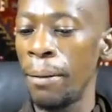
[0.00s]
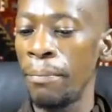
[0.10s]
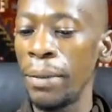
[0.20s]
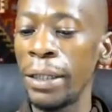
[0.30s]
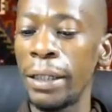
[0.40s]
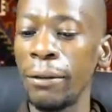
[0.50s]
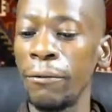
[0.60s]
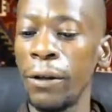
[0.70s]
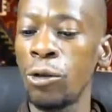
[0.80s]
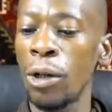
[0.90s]

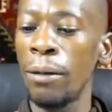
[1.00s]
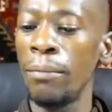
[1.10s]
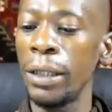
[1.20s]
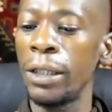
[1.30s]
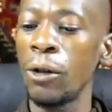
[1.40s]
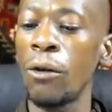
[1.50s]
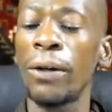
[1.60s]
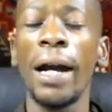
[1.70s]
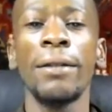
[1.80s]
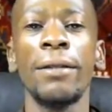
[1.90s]
meeting, virtual meeting
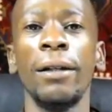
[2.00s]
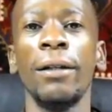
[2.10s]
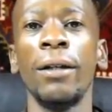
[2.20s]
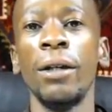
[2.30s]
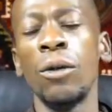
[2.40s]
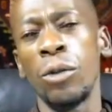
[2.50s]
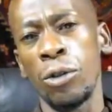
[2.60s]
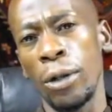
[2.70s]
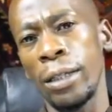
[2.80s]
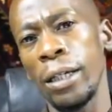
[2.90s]
of council, which
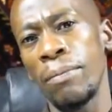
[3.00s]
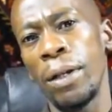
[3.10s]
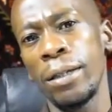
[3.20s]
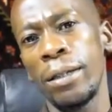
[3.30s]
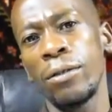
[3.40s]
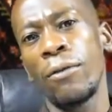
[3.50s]
is going to take place this